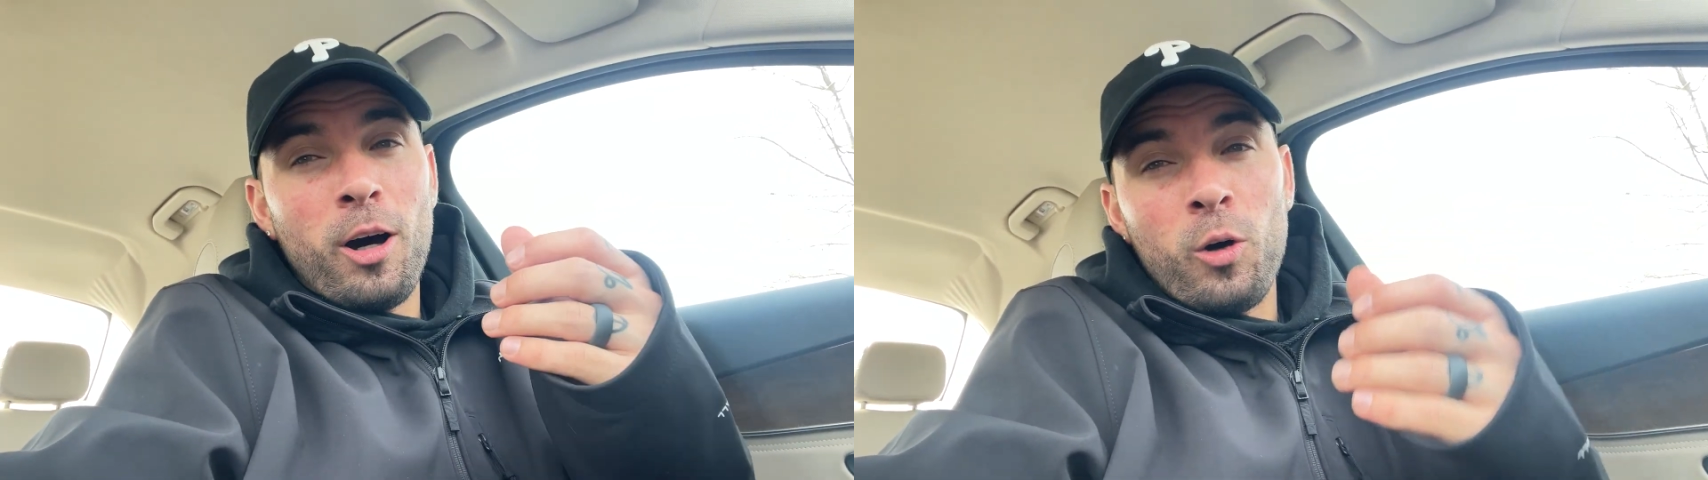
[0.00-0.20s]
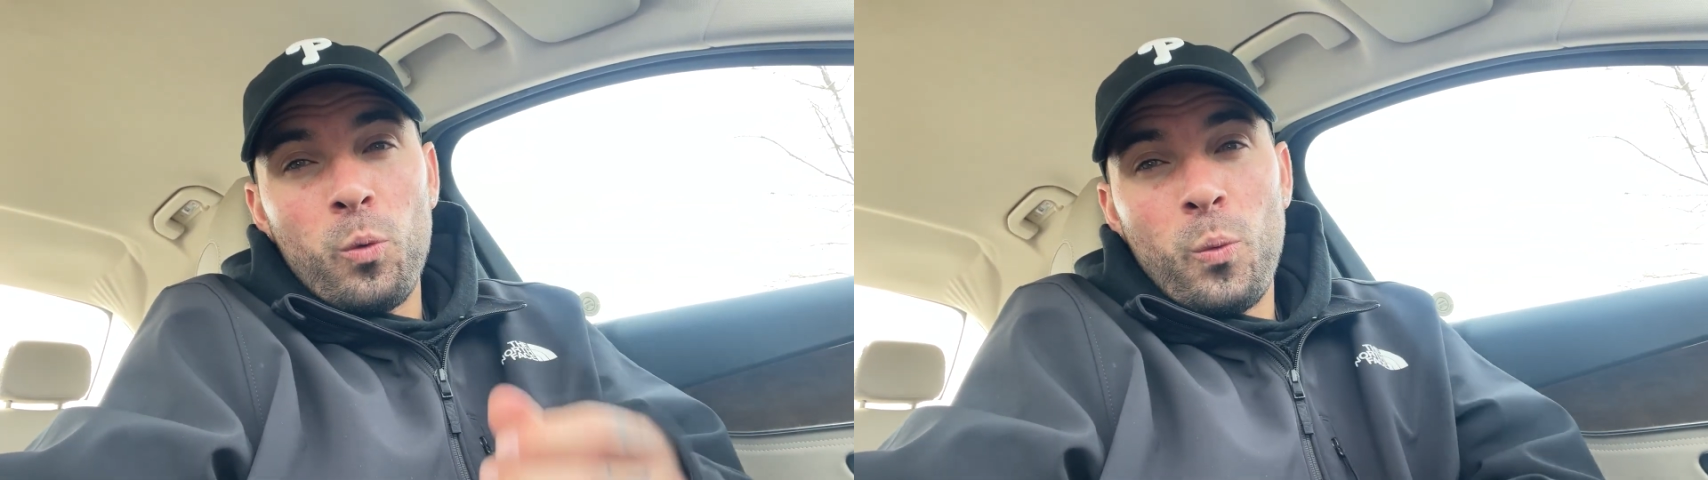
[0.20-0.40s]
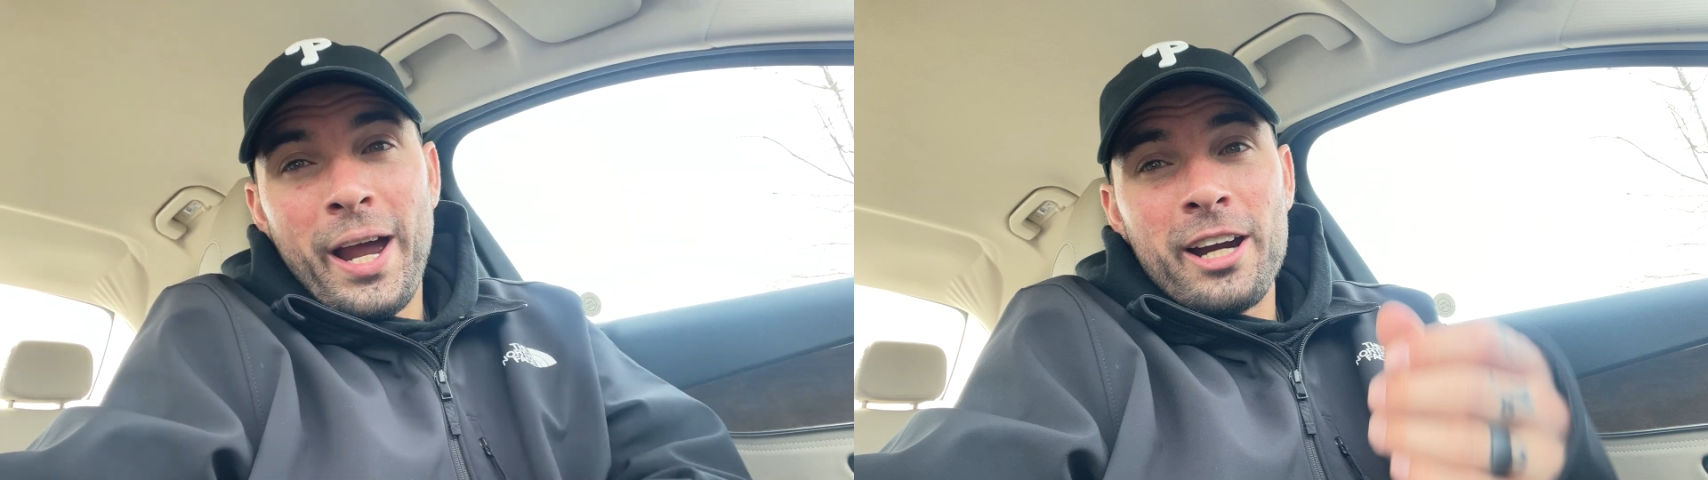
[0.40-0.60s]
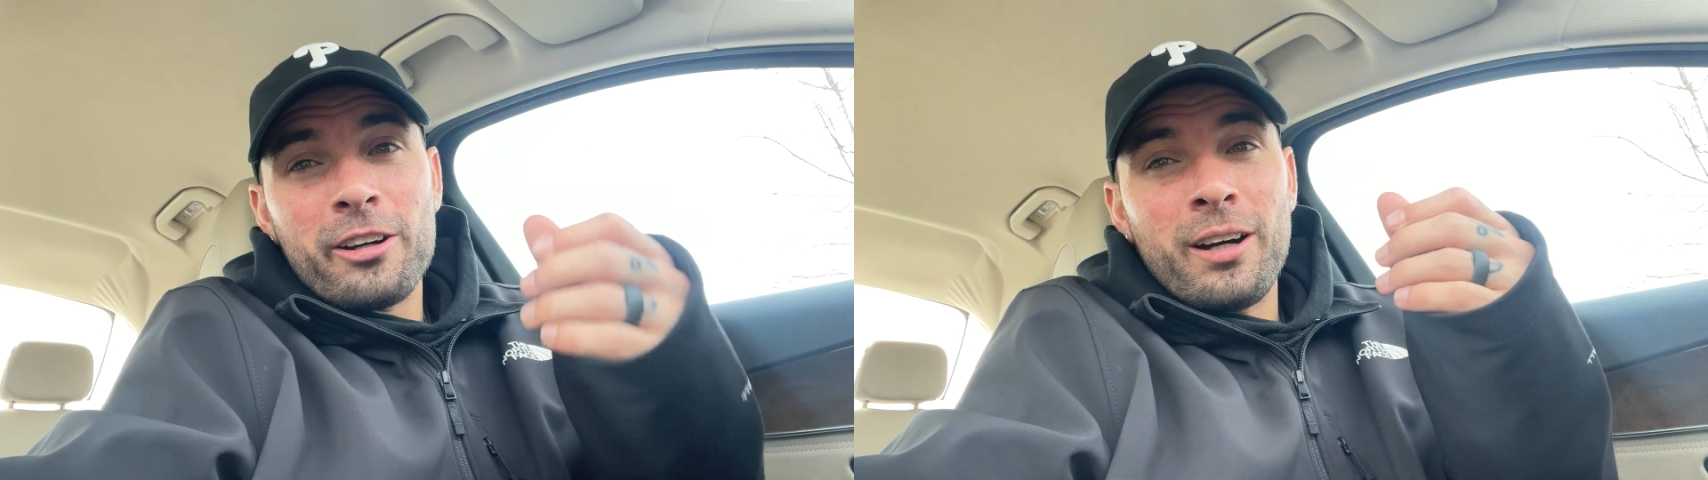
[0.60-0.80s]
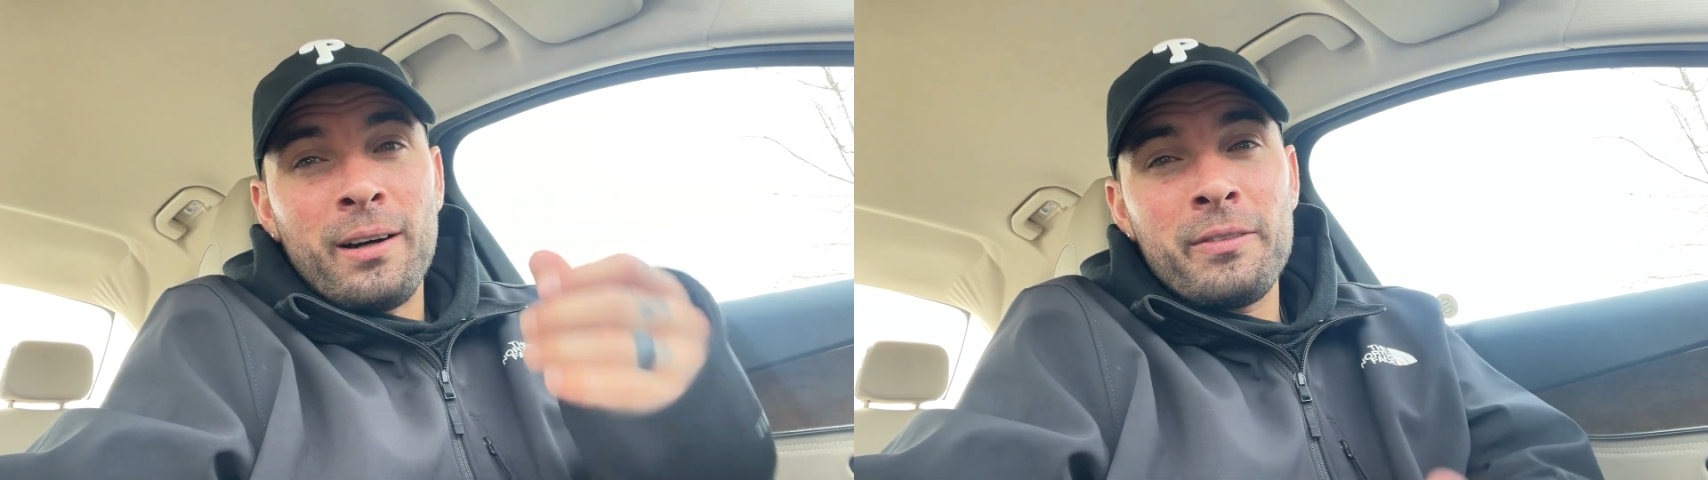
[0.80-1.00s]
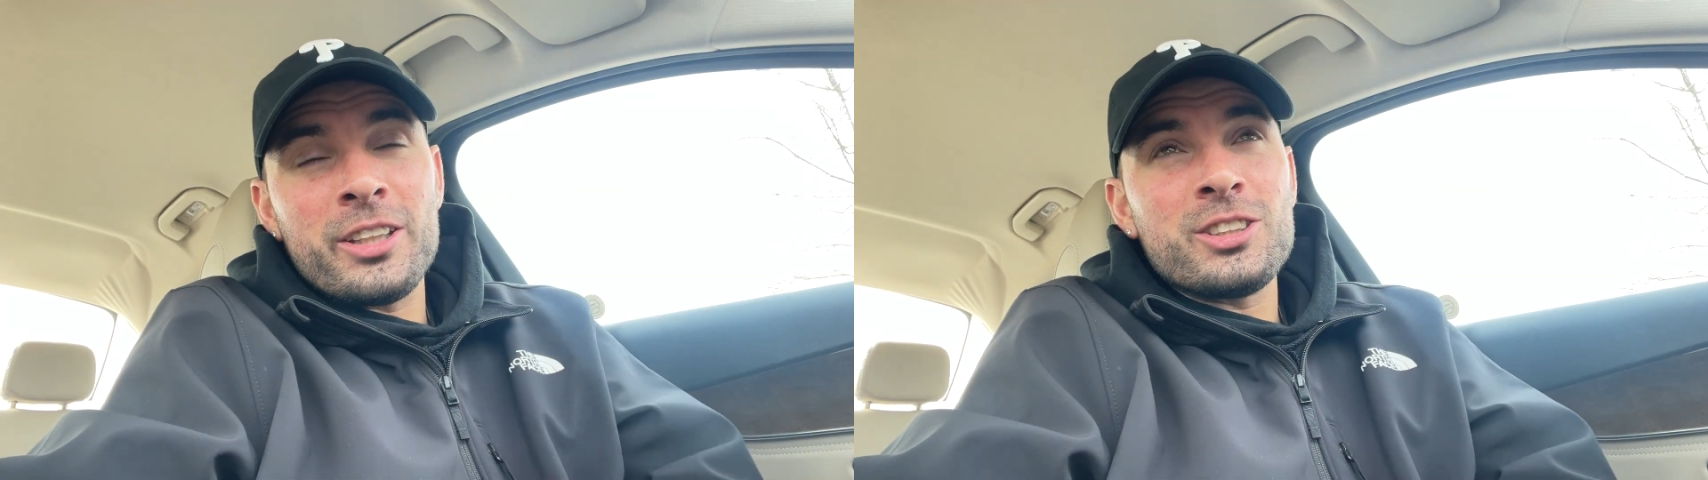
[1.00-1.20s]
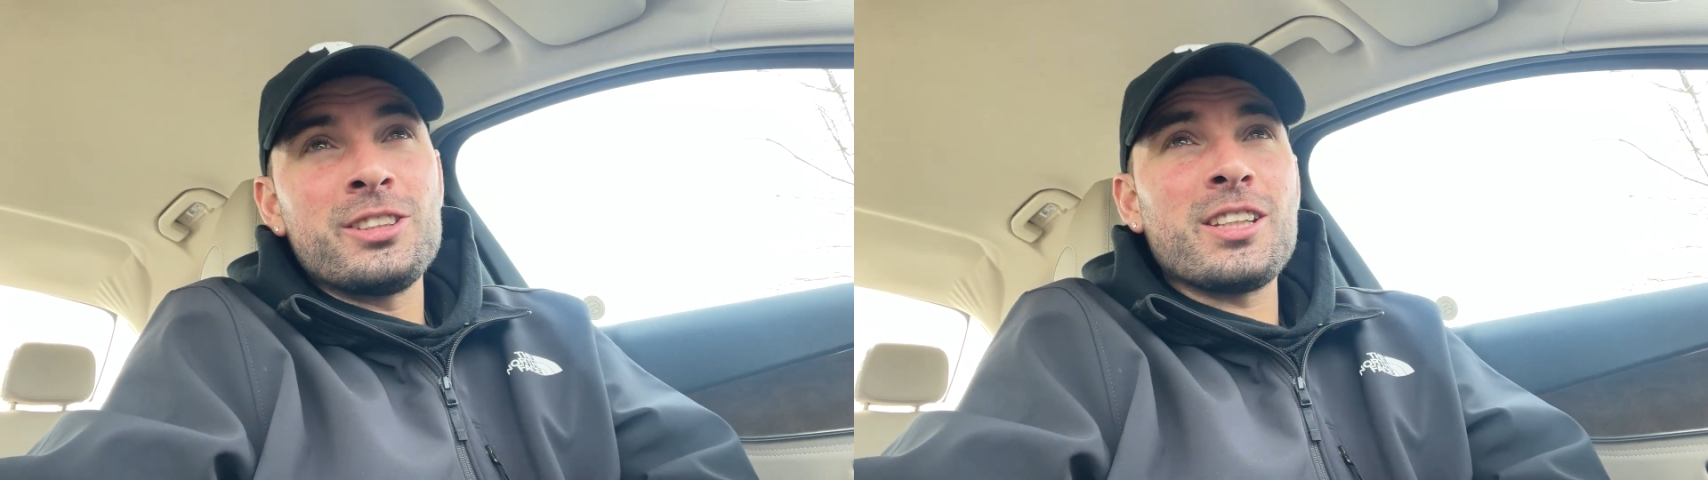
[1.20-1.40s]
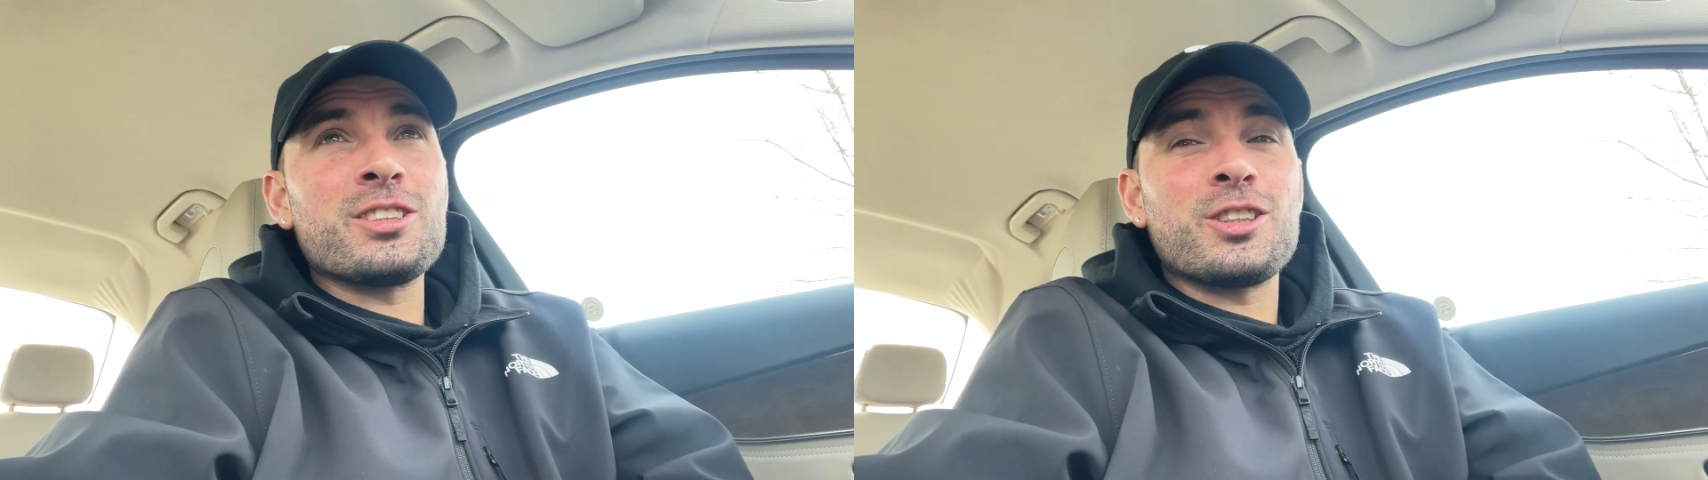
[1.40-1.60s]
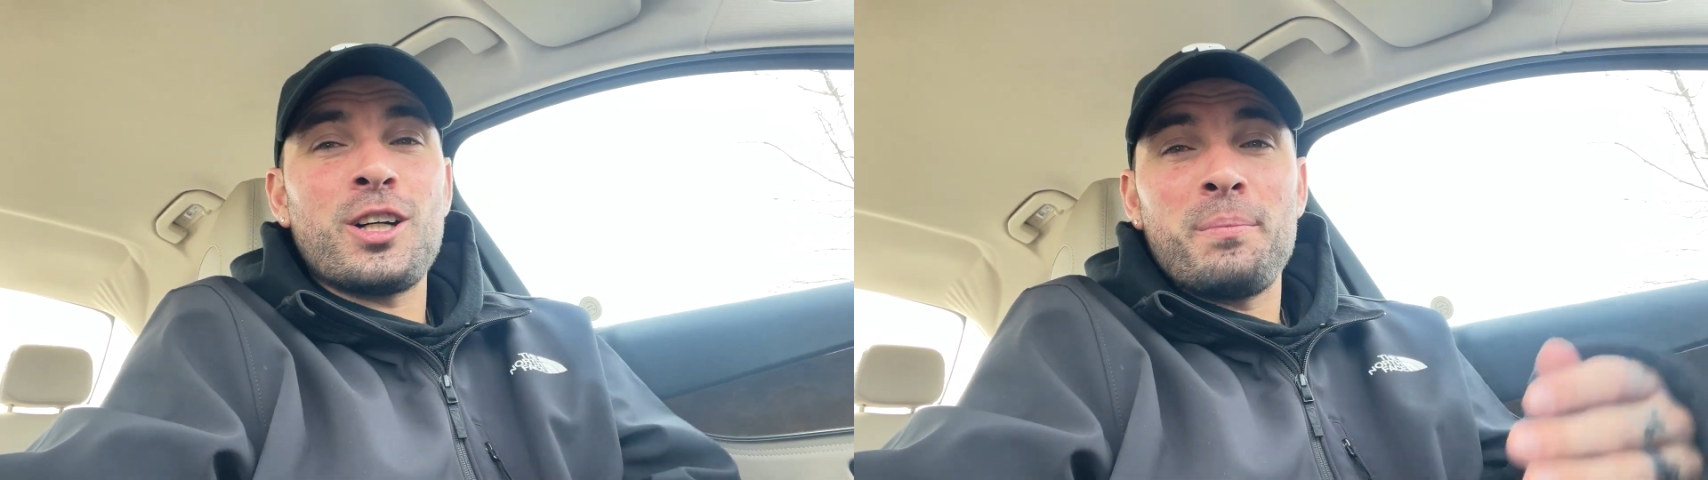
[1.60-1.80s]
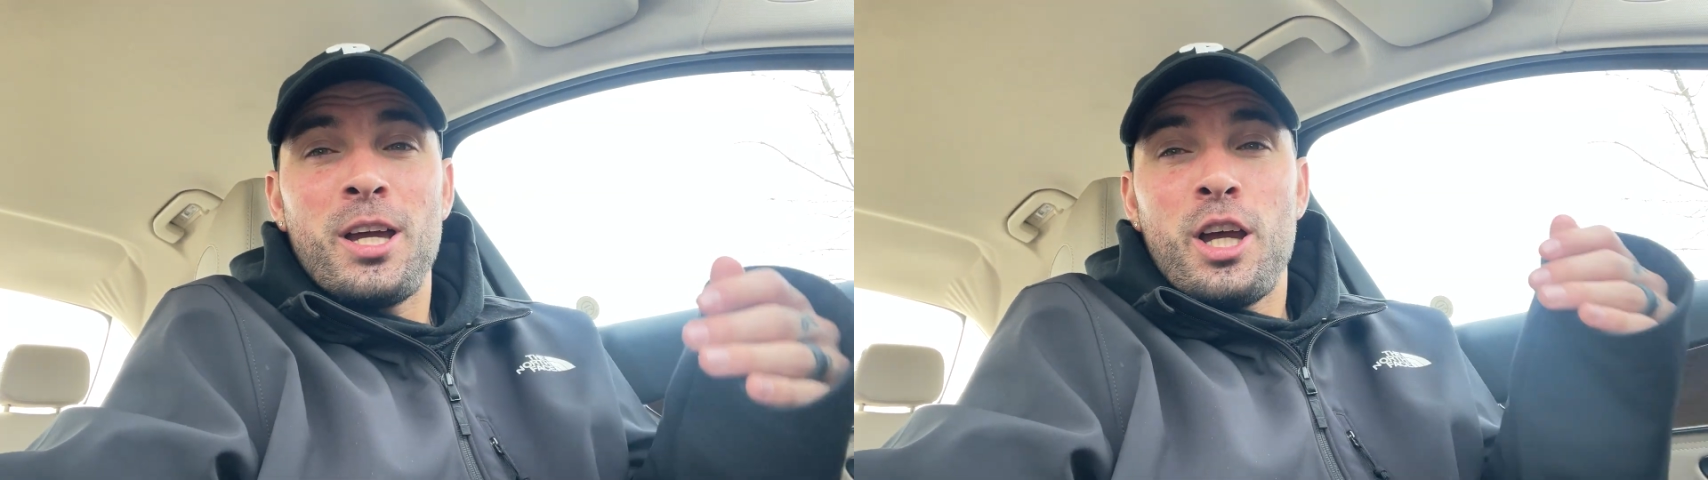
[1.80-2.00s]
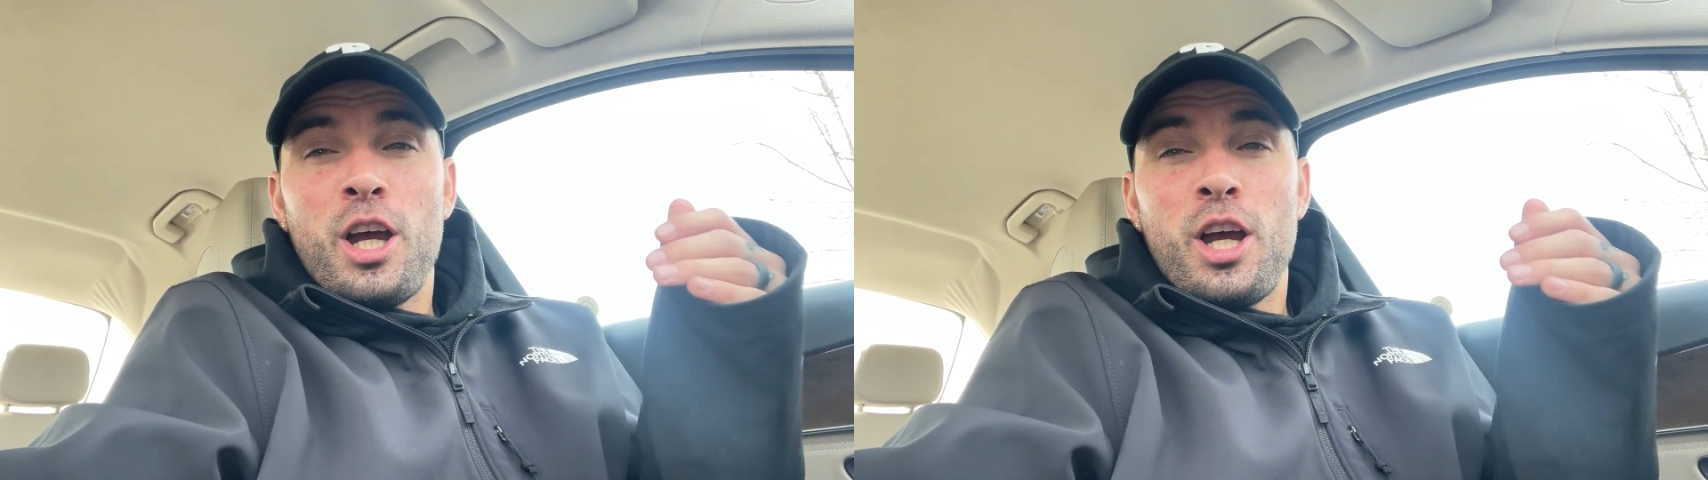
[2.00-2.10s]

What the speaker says: aware of the system,